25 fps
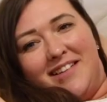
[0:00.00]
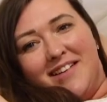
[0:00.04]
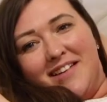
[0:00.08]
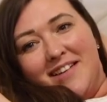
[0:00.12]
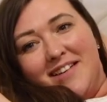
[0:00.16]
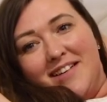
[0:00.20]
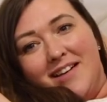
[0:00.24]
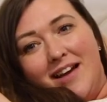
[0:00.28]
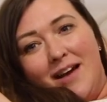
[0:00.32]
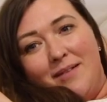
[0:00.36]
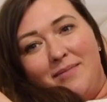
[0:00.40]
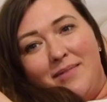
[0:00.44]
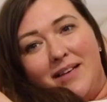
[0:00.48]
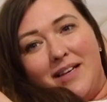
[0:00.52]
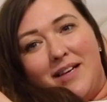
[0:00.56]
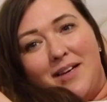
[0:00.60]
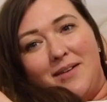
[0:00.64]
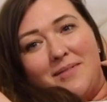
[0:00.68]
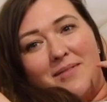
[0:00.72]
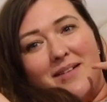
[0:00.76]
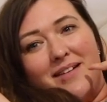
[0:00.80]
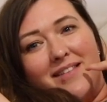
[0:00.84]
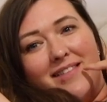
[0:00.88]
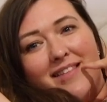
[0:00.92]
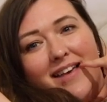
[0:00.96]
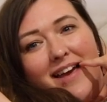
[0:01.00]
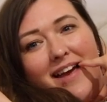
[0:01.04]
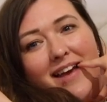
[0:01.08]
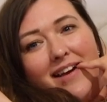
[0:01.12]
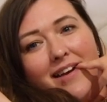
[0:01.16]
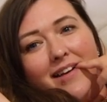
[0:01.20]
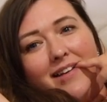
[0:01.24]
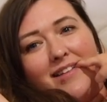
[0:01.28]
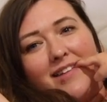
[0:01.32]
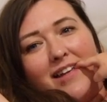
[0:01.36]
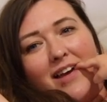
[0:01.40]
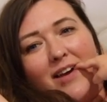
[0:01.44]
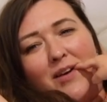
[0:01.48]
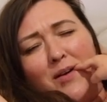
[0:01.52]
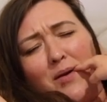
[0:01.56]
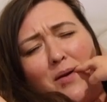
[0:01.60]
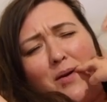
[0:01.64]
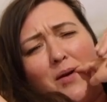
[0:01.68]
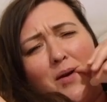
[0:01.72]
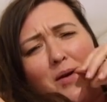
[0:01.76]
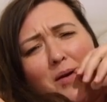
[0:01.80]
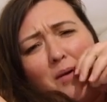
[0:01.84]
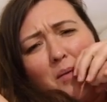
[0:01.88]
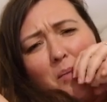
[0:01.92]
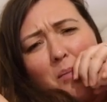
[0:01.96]
I'm like, go on then. It's like,
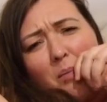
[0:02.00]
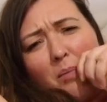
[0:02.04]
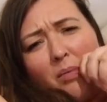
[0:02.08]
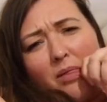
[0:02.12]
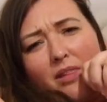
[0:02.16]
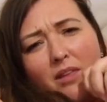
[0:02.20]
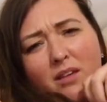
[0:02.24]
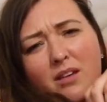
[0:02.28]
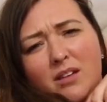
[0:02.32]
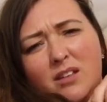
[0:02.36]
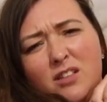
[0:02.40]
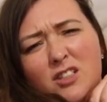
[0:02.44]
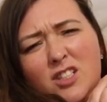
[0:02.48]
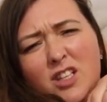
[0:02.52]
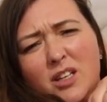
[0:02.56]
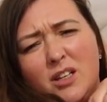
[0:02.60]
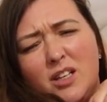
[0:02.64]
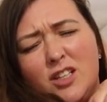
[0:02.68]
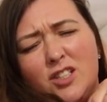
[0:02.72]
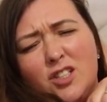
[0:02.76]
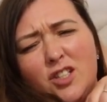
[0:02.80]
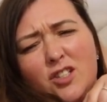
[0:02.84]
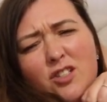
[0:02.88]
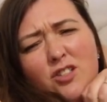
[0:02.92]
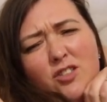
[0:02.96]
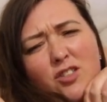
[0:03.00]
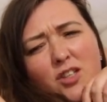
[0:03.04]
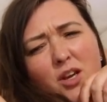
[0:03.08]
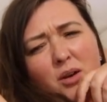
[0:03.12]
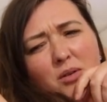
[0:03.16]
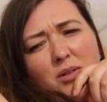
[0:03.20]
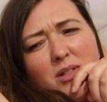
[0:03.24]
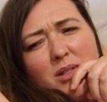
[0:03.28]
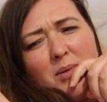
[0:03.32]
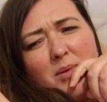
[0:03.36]
do you think I should just go